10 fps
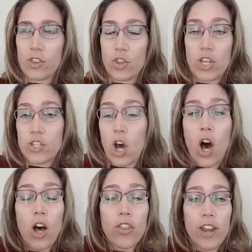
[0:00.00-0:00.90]
it's
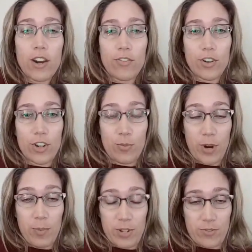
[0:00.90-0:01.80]
all there for good
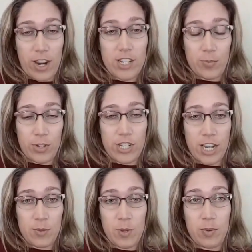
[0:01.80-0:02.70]
purpose, right? To
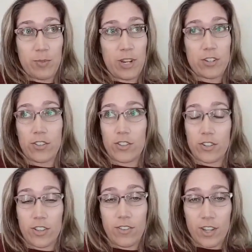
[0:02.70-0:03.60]
protect people, to make sure that
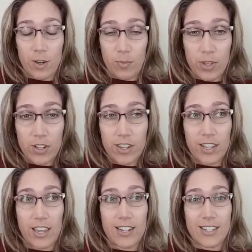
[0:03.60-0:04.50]
they're living in a
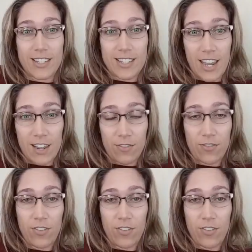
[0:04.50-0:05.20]
building that is safe,